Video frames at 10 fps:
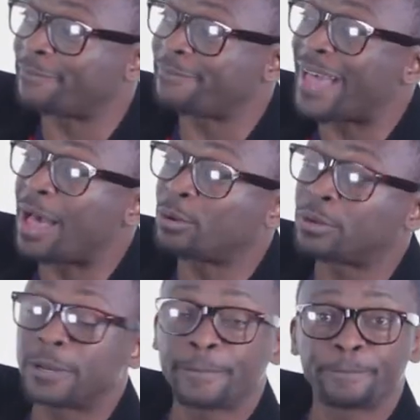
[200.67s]

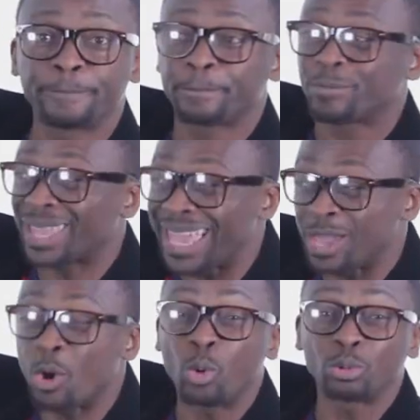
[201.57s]
found a
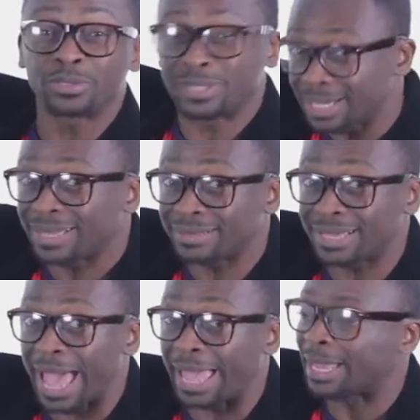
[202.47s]
host in the
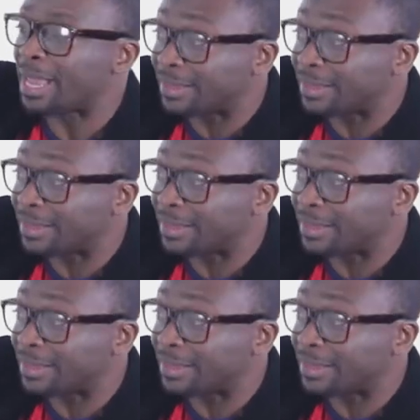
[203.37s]
guy.